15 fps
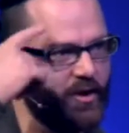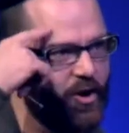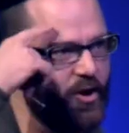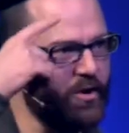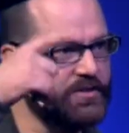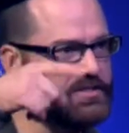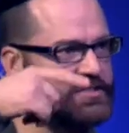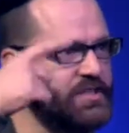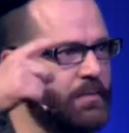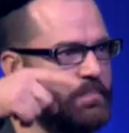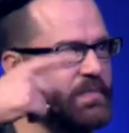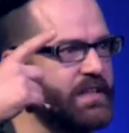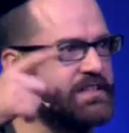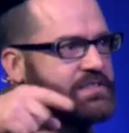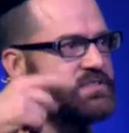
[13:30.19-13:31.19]
oh,
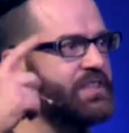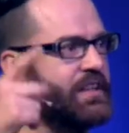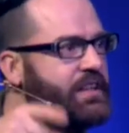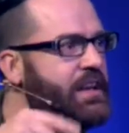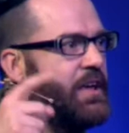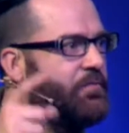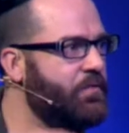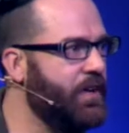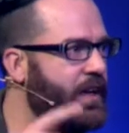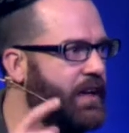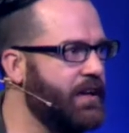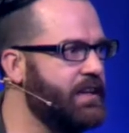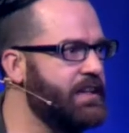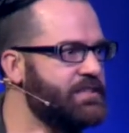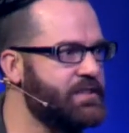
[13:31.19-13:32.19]
something
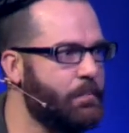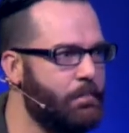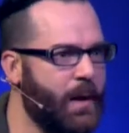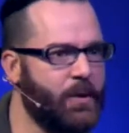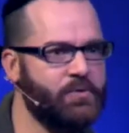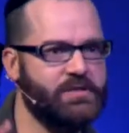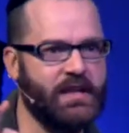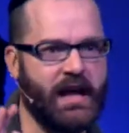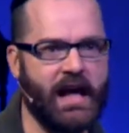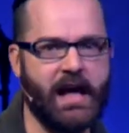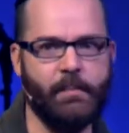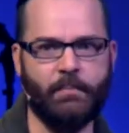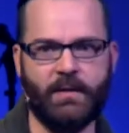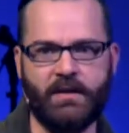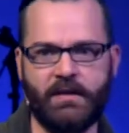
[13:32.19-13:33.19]
significant is about to
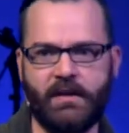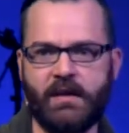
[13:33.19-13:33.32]
happen